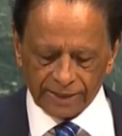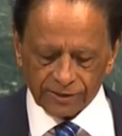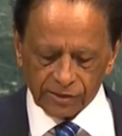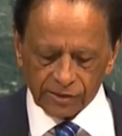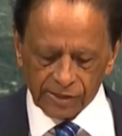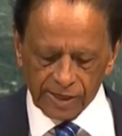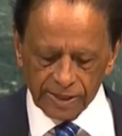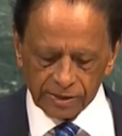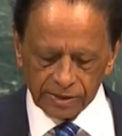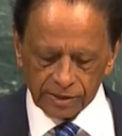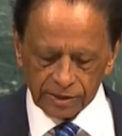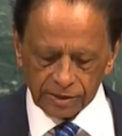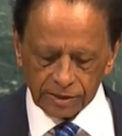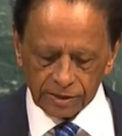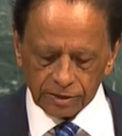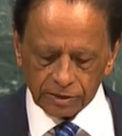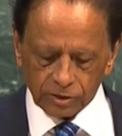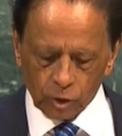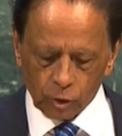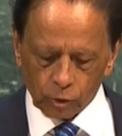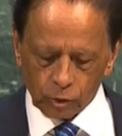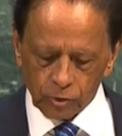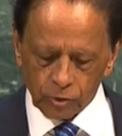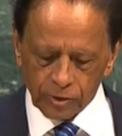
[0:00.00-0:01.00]
It
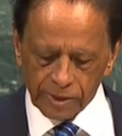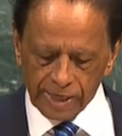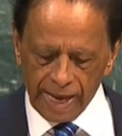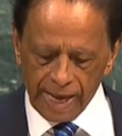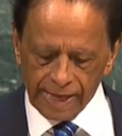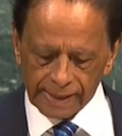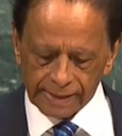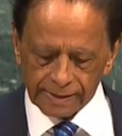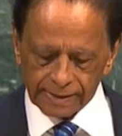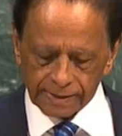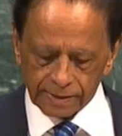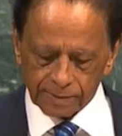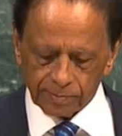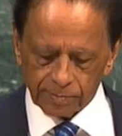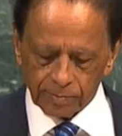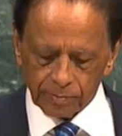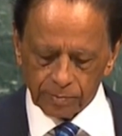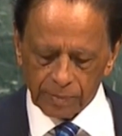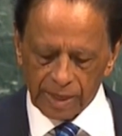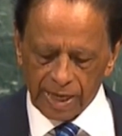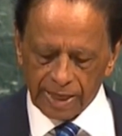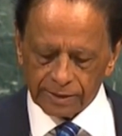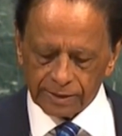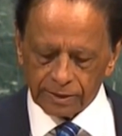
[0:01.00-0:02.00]
addresses
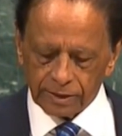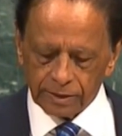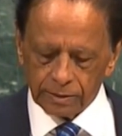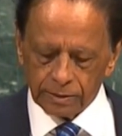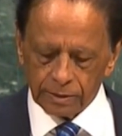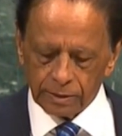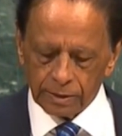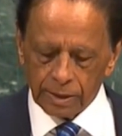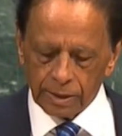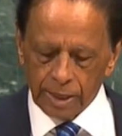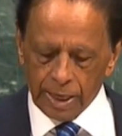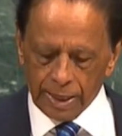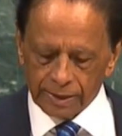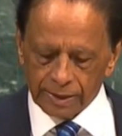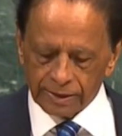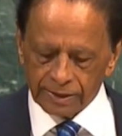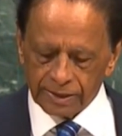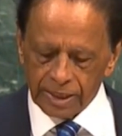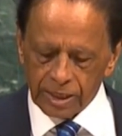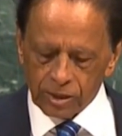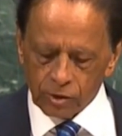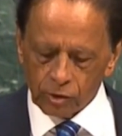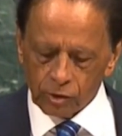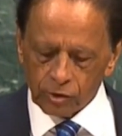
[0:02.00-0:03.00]
colonialism and
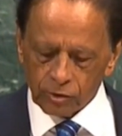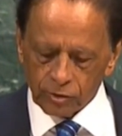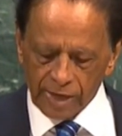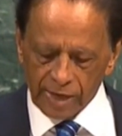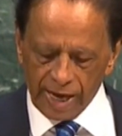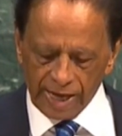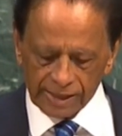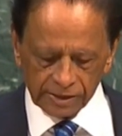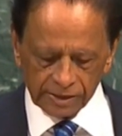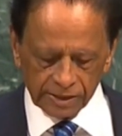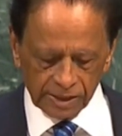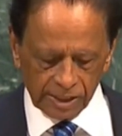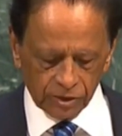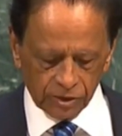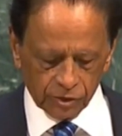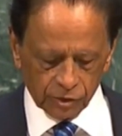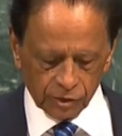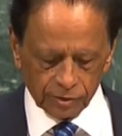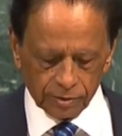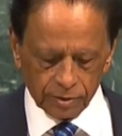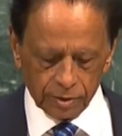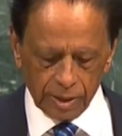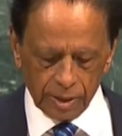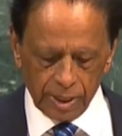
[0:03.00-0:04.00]

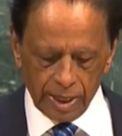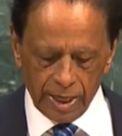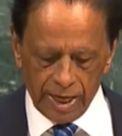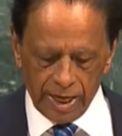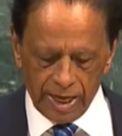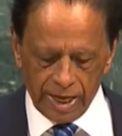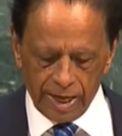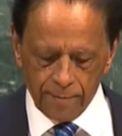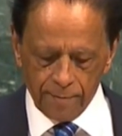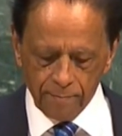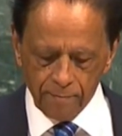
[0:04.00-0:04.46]
decolonization,